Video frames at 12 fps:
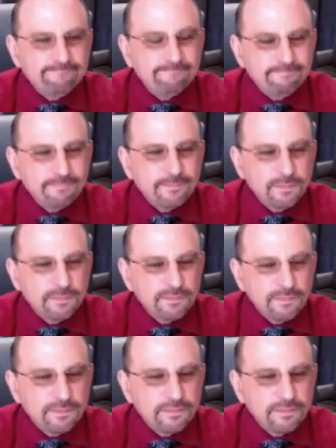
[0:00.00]

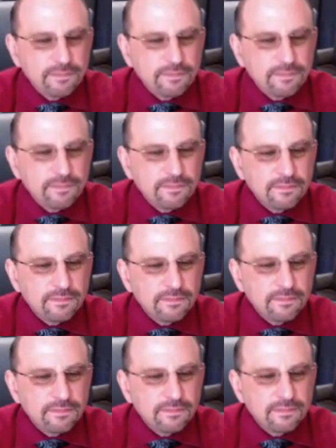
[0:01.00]

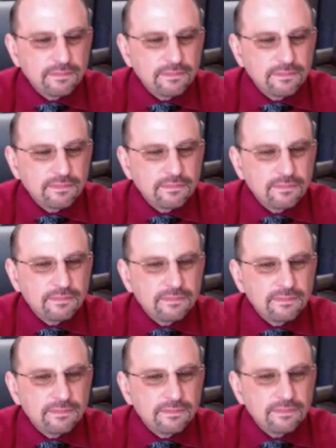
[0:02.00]

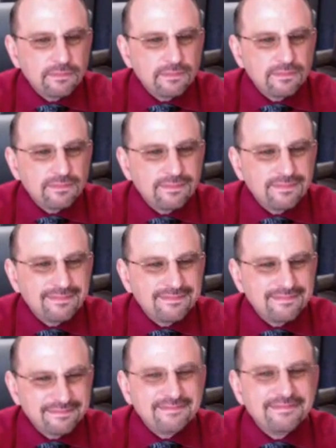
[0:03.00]

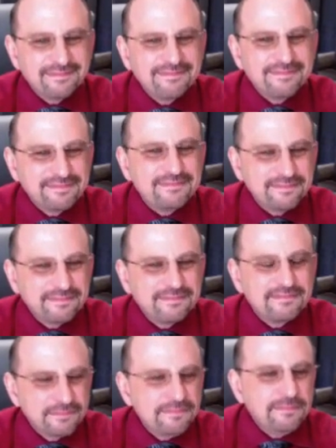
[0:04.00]

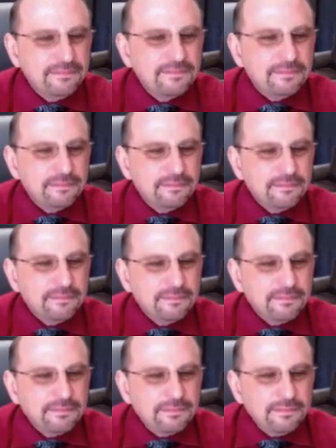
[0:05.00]

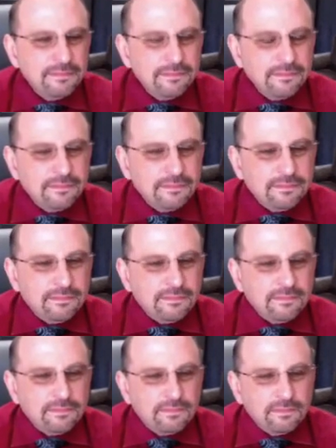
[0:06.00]

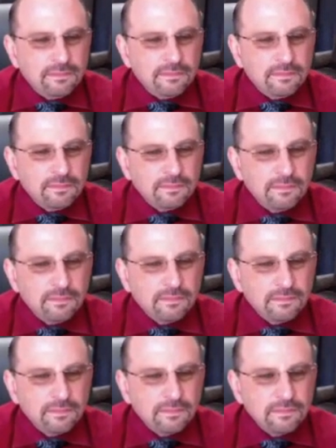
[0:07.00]
(not speaking)